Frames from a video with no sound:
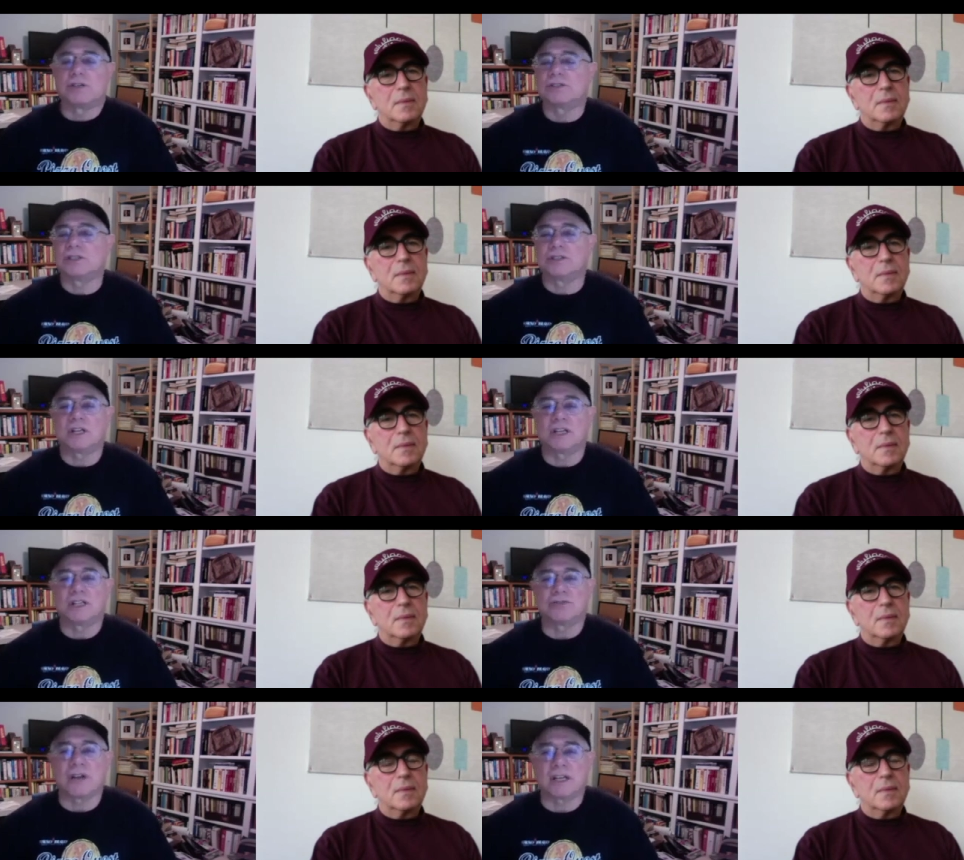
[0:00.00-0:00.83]
Speaker 1: in,
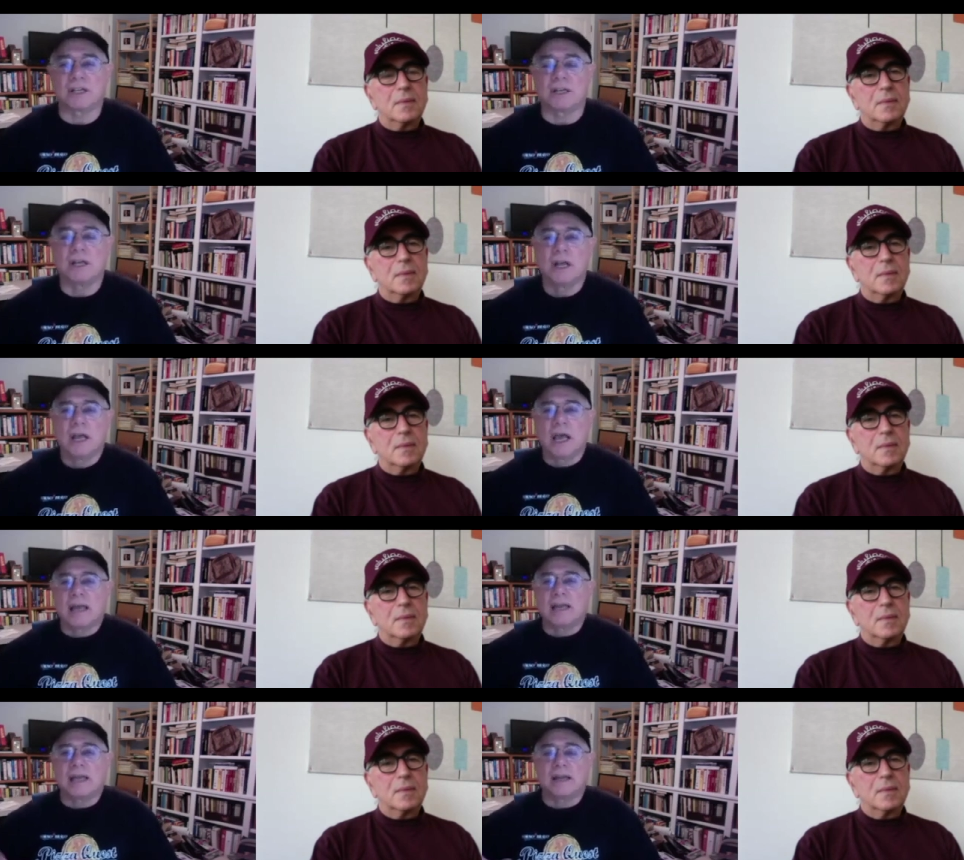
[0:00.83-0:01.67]
in Trenton
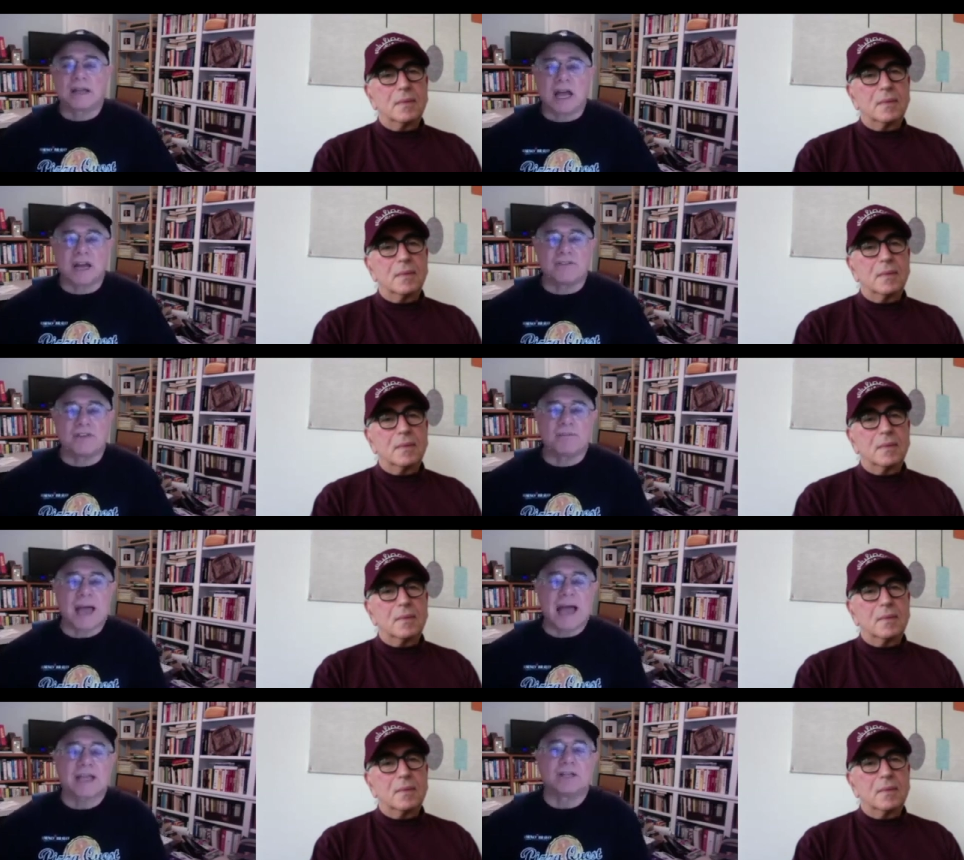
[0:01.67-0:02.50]
and then kind of
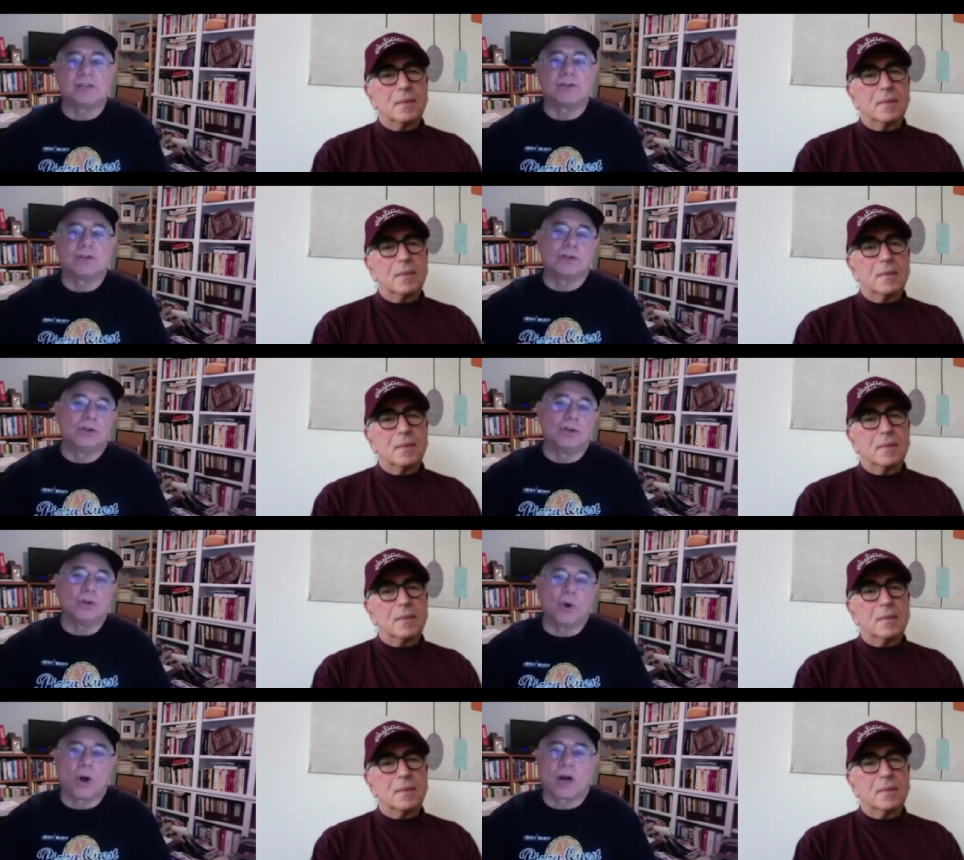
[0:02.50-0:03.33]
back into the New
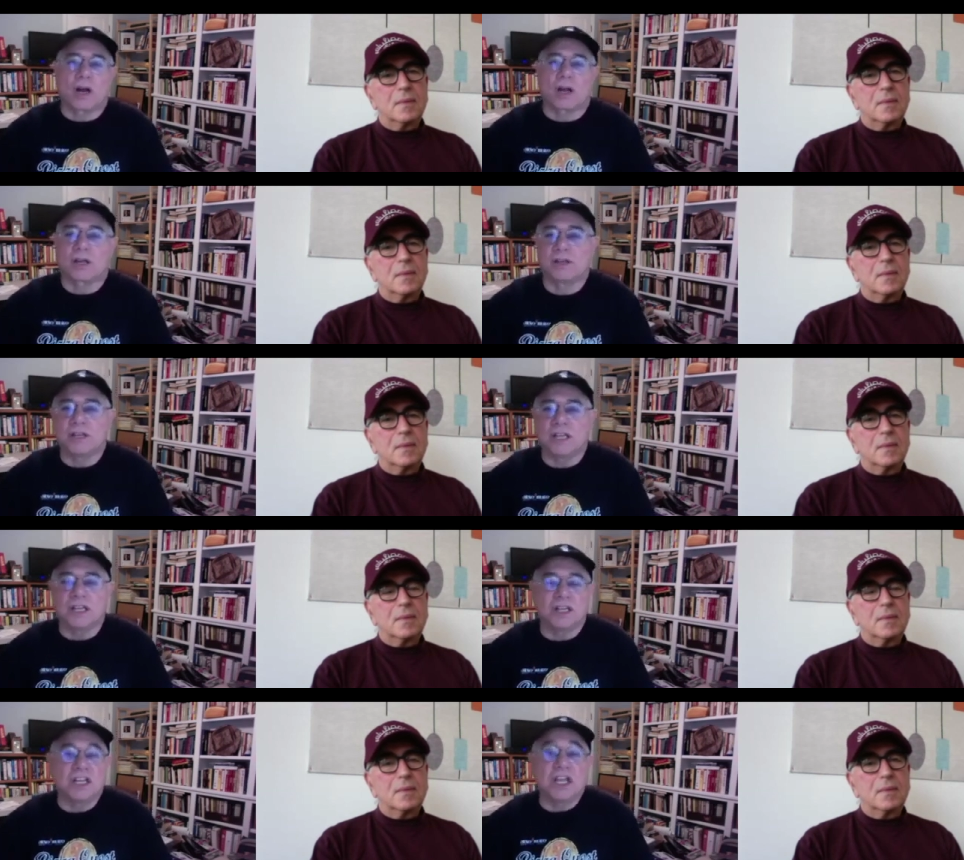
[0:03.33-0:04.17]
York
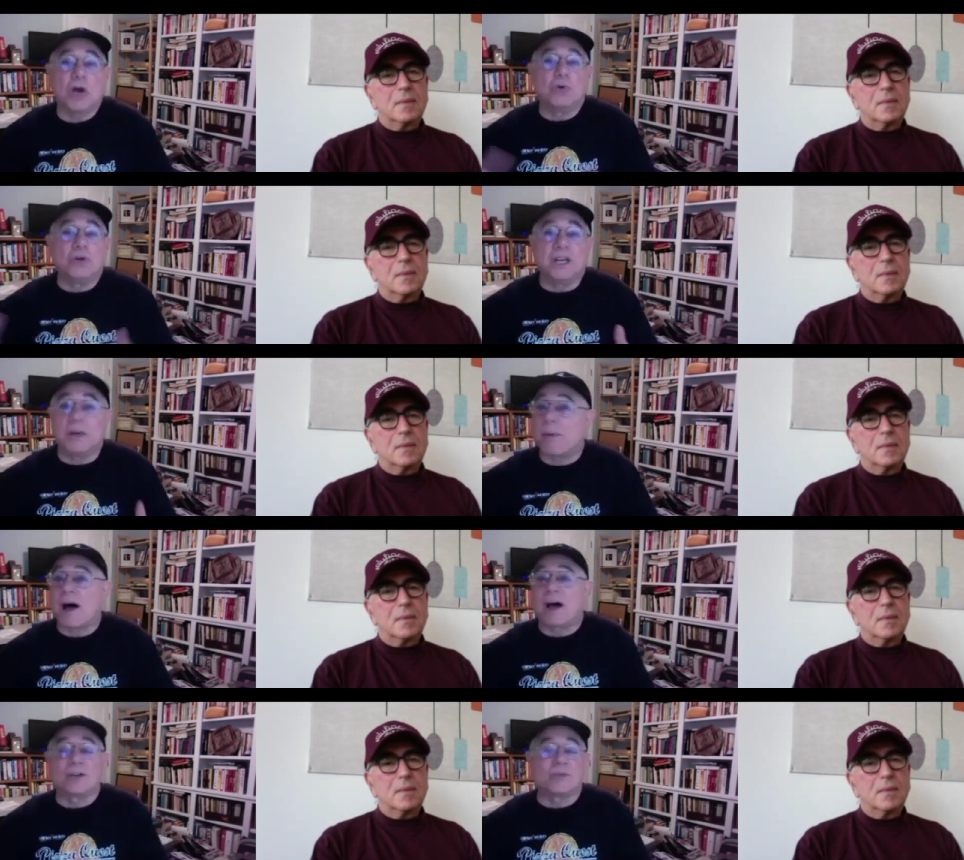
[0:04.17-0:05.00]
neo
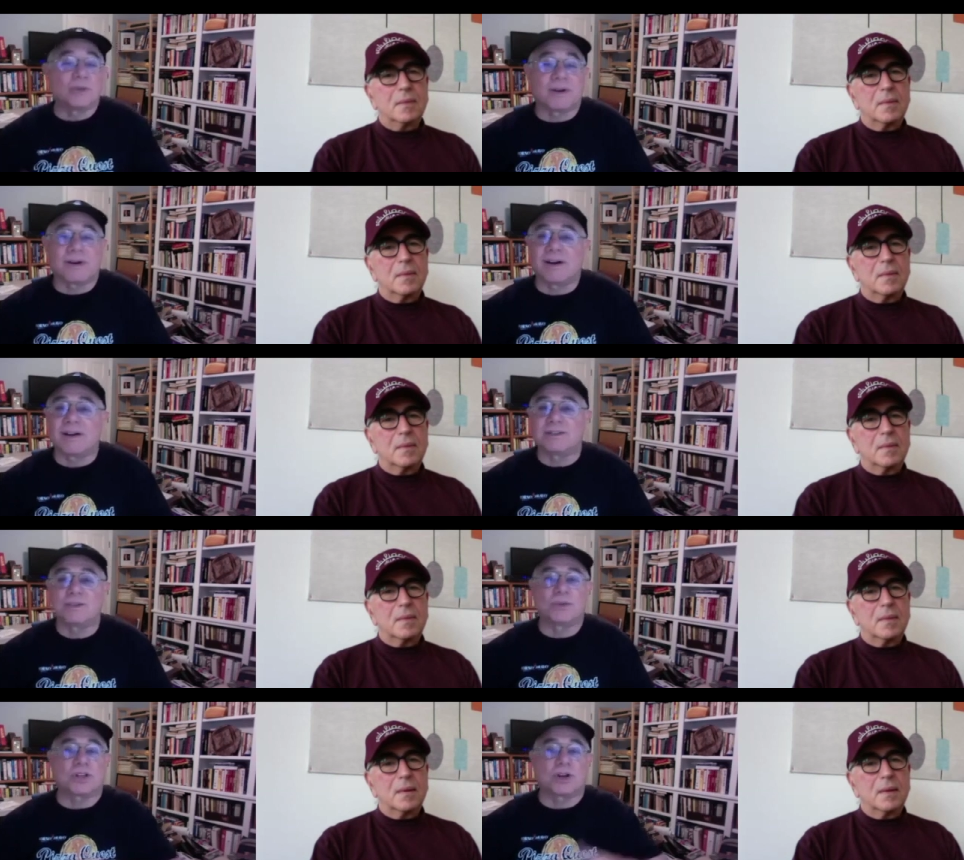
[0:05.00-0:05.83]
neapolitan we call it
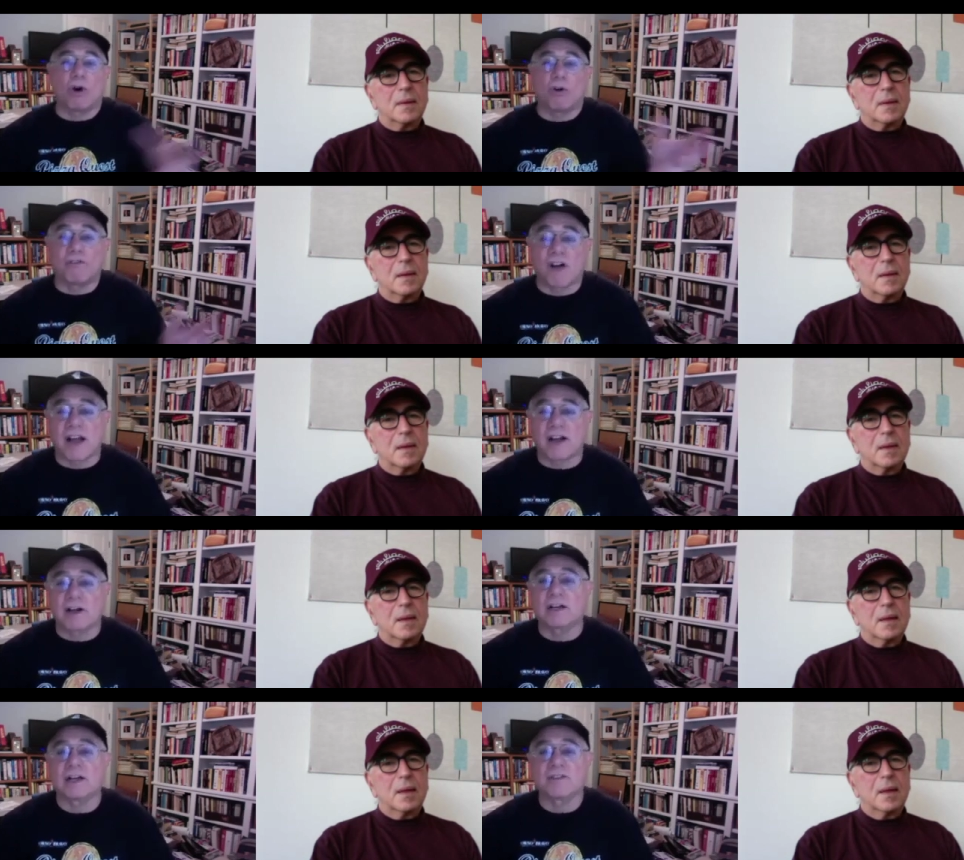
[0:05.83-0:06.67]
with the coal
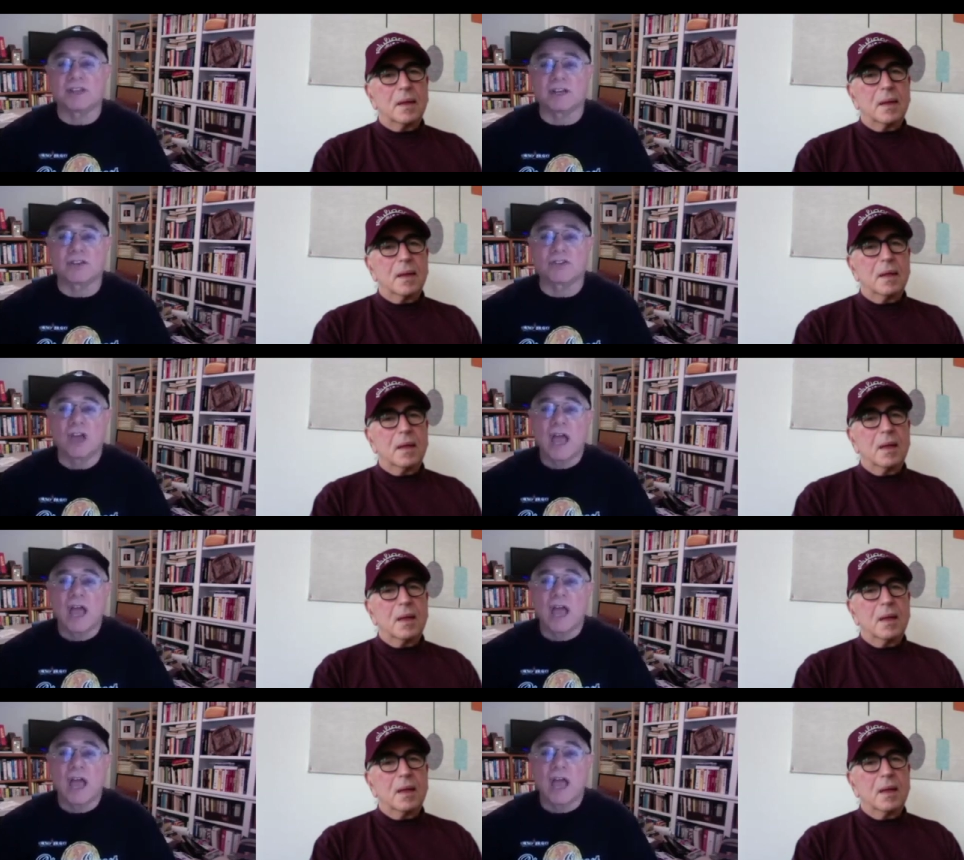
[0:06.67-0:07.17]
fire and everything else,